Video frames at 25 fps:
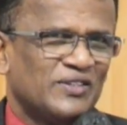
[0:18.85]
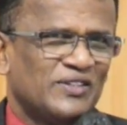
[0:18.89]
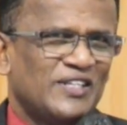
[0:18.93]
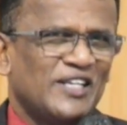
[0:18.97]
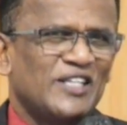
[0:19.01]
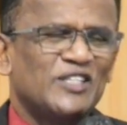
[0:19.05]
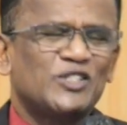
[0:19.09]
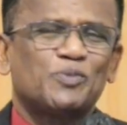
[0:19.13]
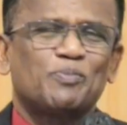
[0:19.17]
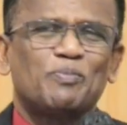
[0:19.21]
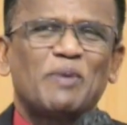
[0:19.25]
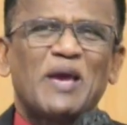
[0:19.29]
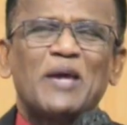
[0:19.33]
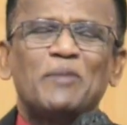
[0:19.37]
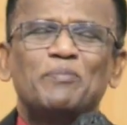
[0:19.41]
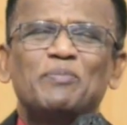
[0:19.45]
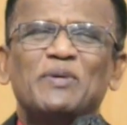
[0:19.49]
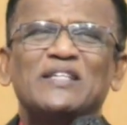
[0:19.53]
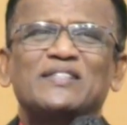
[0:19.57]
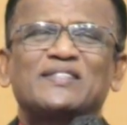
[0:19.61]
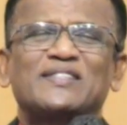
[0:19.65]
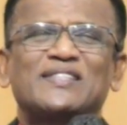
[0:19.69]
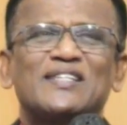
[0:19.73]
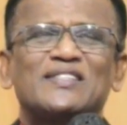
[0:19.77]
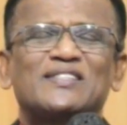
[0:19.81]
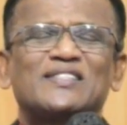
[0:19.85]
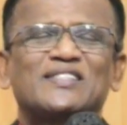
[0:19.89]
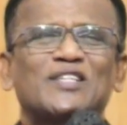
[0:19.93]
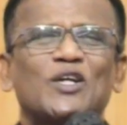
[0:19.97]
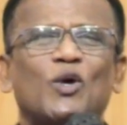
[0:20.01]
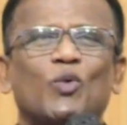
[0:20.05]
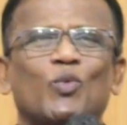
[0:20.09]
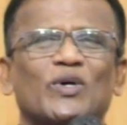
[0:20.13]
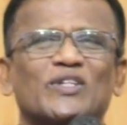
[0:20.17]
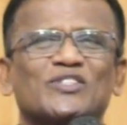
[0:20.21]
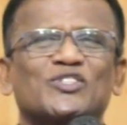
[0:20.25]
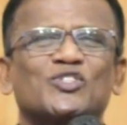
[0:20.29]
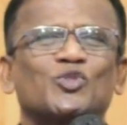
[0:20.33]
This baby sister
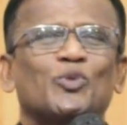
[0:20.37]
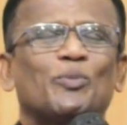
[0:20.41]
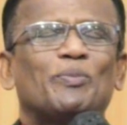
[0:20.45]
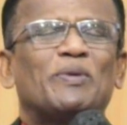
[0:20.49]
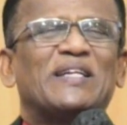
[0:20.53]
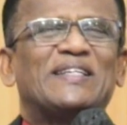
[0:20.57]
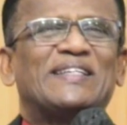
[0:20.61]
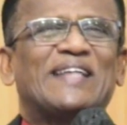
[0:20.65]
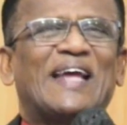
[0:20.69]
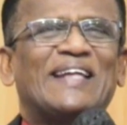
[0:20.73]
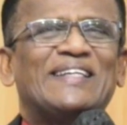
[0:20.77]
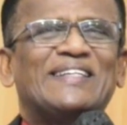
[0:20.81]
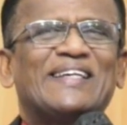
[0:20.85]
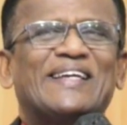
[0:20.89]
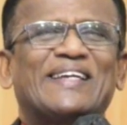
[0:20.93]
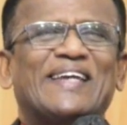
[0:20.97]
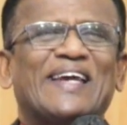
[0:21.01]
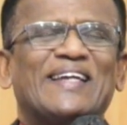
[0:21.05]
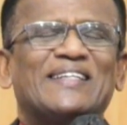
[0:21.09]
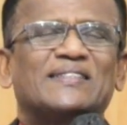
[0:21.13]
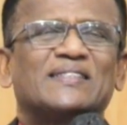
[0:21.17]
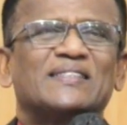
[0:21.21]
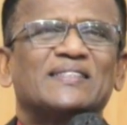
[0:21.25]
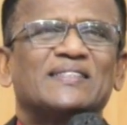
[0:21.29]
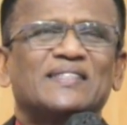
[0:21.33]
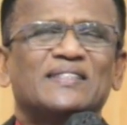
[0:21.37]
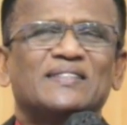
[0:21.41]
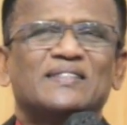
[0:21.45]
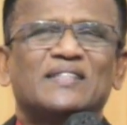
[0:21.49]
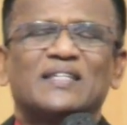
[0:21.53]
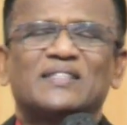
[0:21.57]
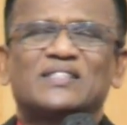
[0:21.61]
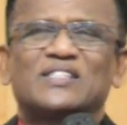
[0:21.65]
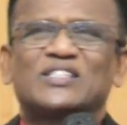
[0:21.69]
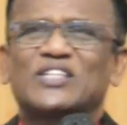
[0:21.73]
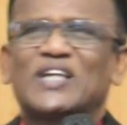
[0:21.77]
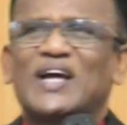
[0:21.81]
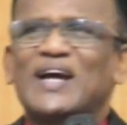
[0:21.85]
was to be dedicated in
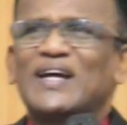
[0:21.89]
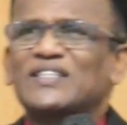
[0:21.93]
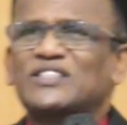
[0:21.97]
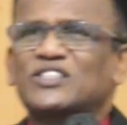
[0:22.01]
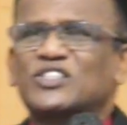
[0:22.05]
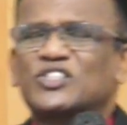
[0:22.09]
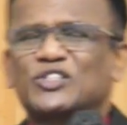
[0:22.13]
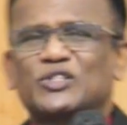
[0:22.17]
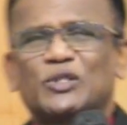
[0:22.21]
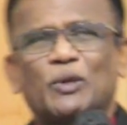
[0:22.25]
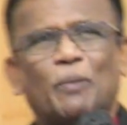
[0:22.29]
the church.